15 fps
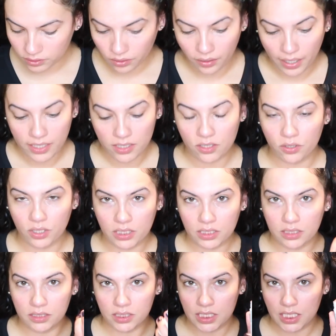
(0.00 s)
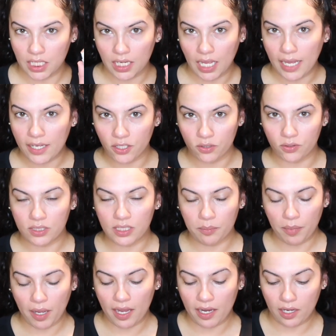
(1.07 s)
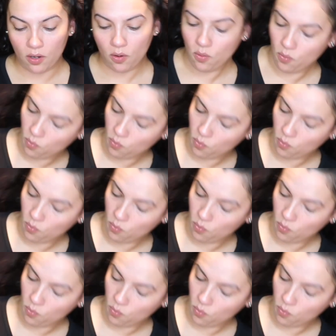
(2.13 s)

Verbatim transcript: So as you can see, I used it by